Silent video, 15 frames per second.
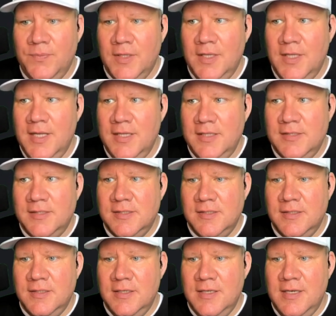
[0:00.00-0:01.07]
It's
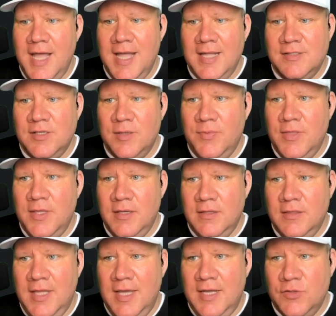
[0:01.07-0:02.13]
not something
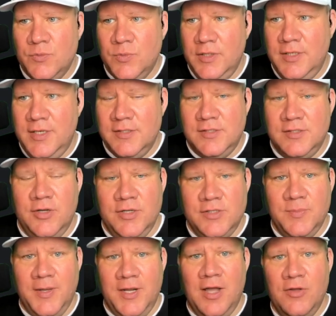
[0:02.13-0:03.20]
that is really necessary. It's
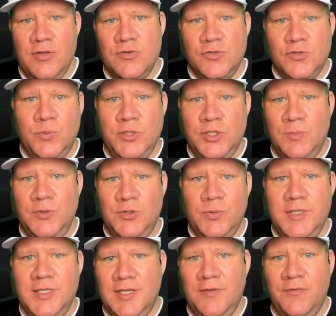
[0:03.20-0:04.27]
about how you're switching
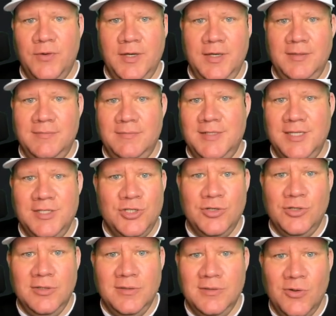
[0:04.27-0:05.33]
between different
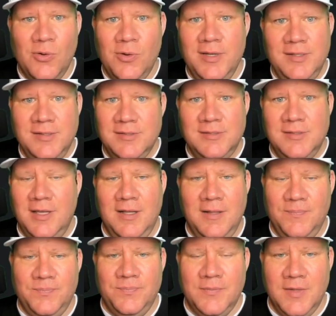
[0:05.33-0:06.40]
digital coins
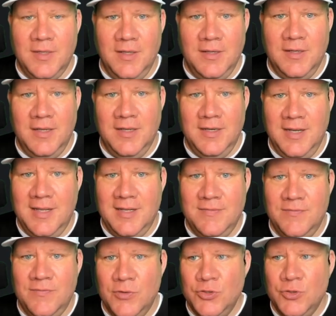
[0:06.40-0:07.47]

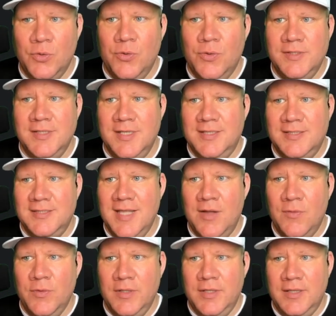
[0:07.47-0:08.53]
and virtual coins. It's
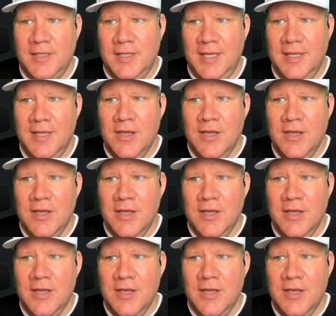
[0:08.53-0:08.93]
not really the key.